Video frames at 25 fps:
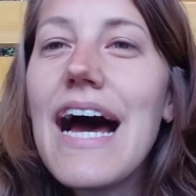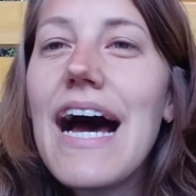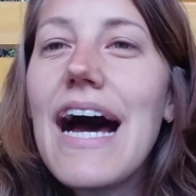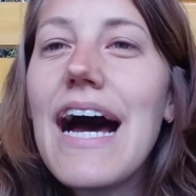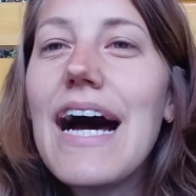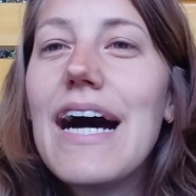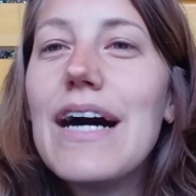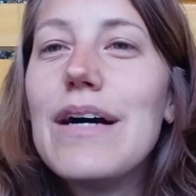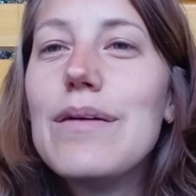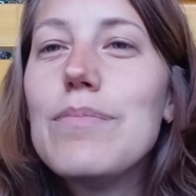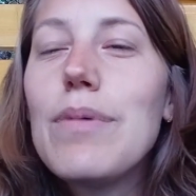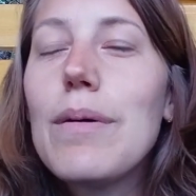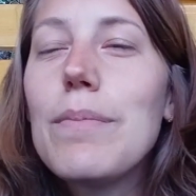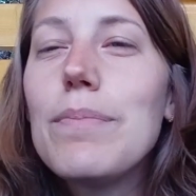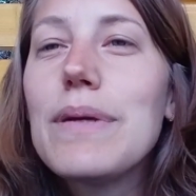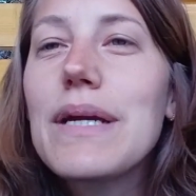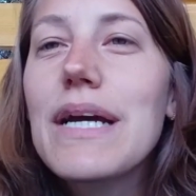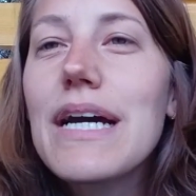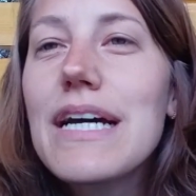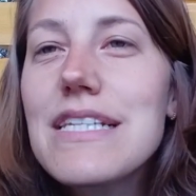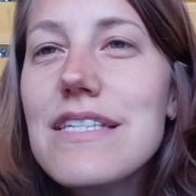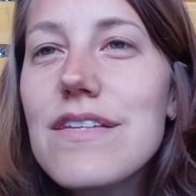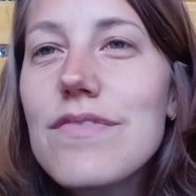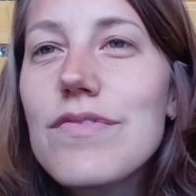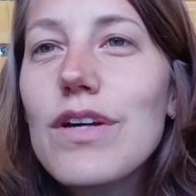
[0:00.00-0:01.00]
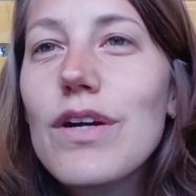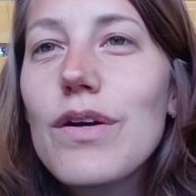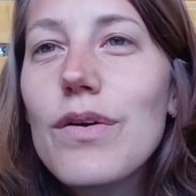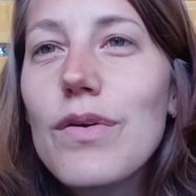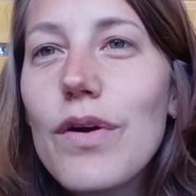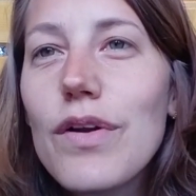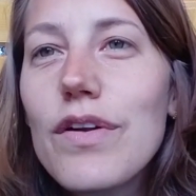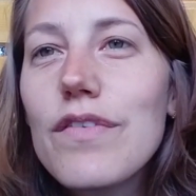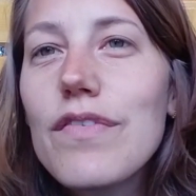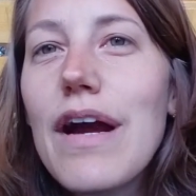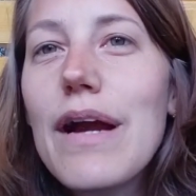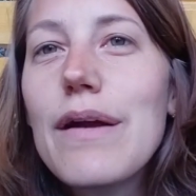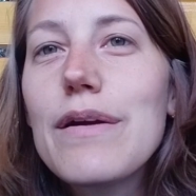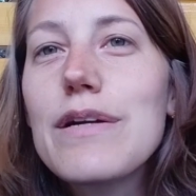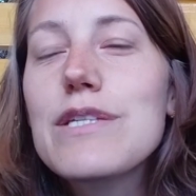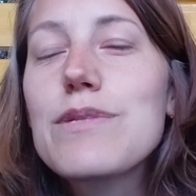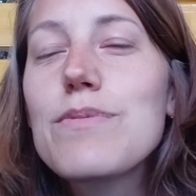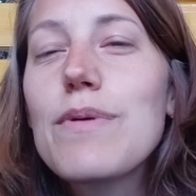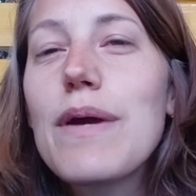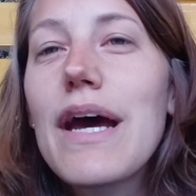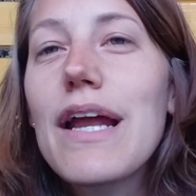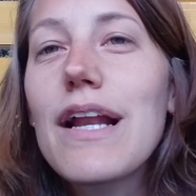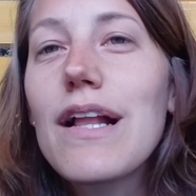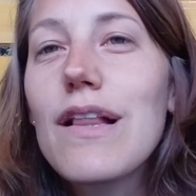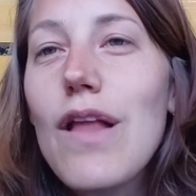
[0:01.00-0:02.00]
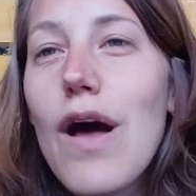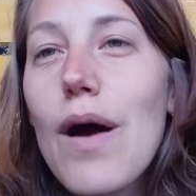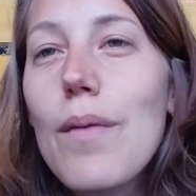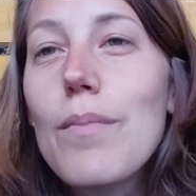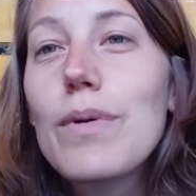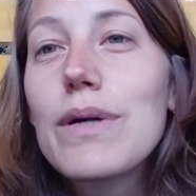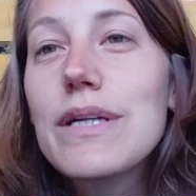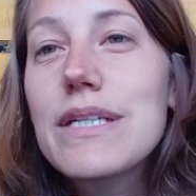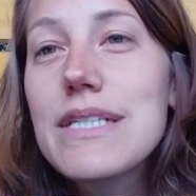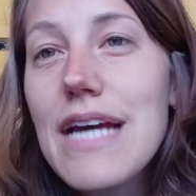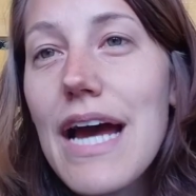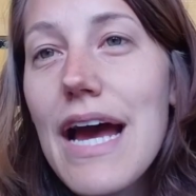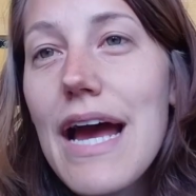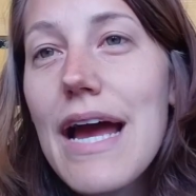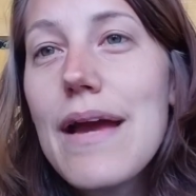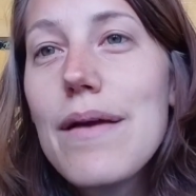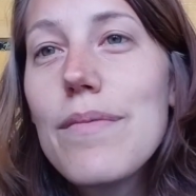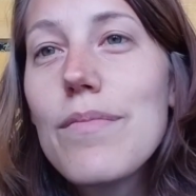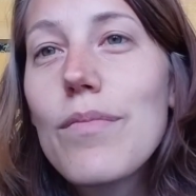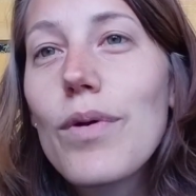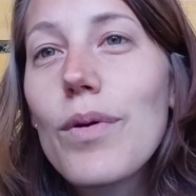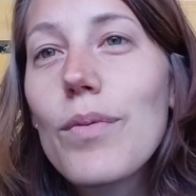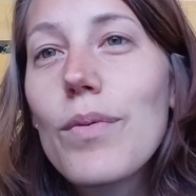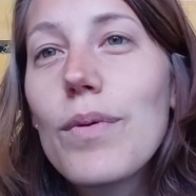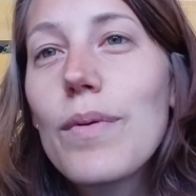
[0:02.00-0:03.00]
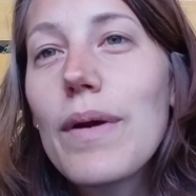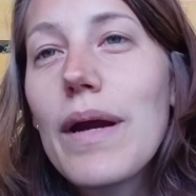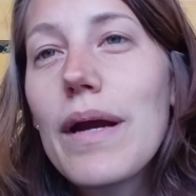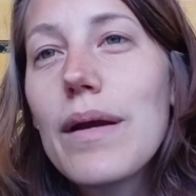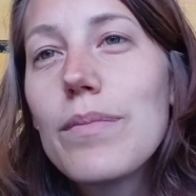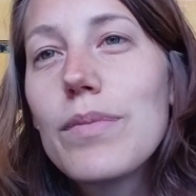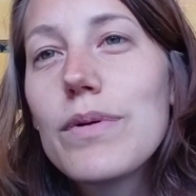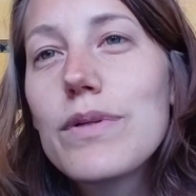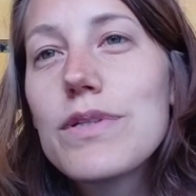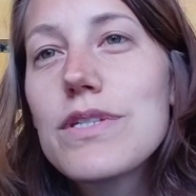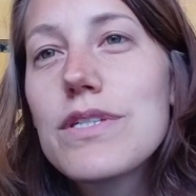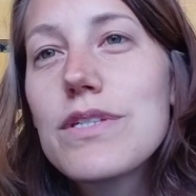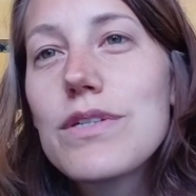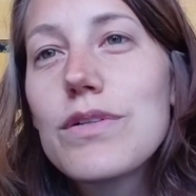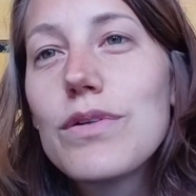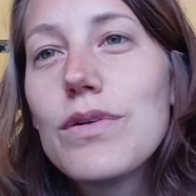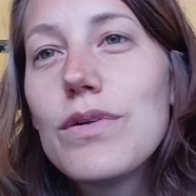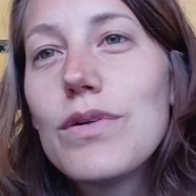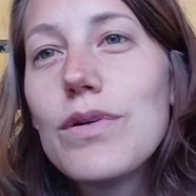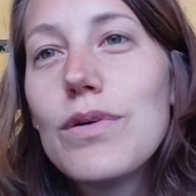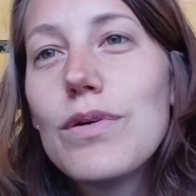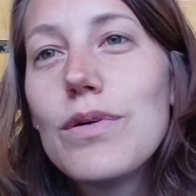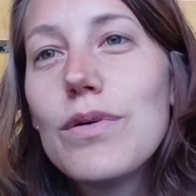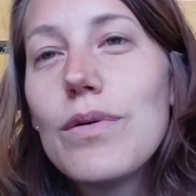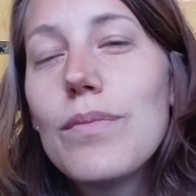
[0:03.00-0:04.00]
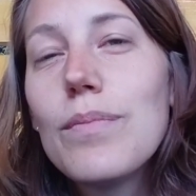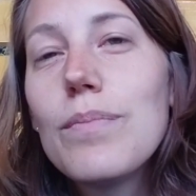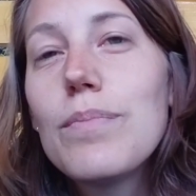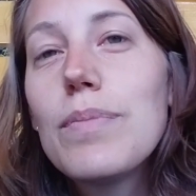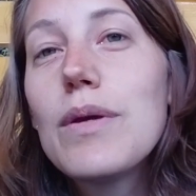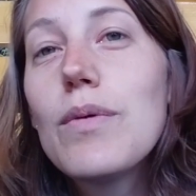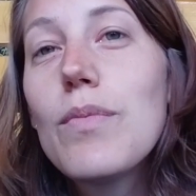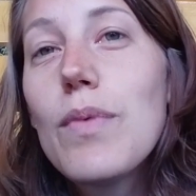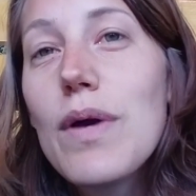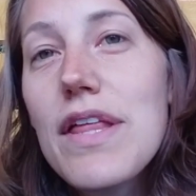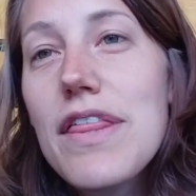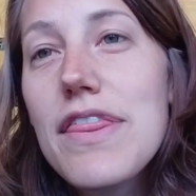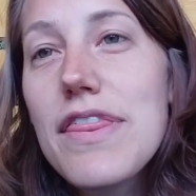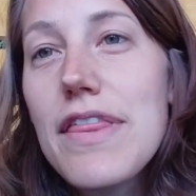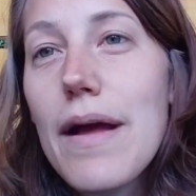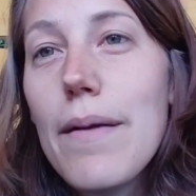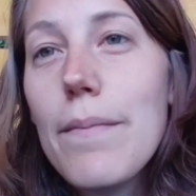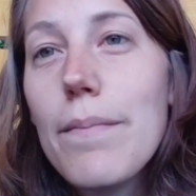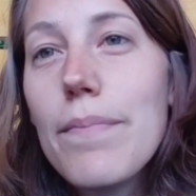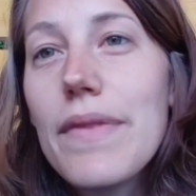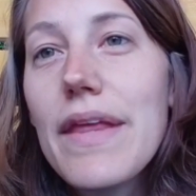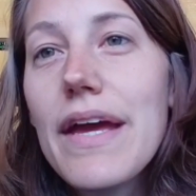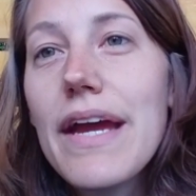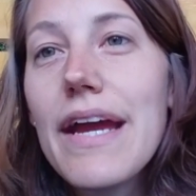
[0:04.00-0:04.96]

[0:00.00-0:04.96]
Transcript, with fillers: Um, but because of the coronavirus, we had a lot more time where we were able to be with them.